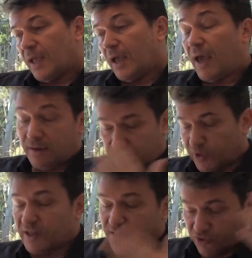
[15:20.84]
And
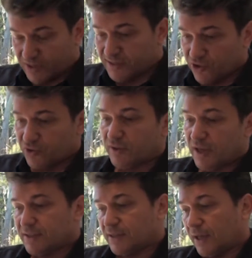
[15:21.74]
when I say translation,
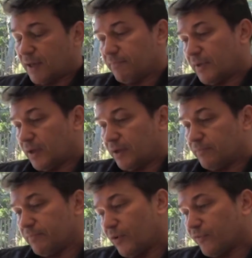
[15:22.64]
that
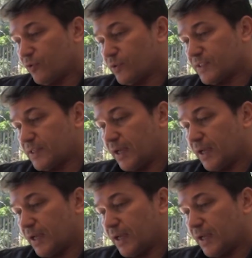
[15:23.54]
of course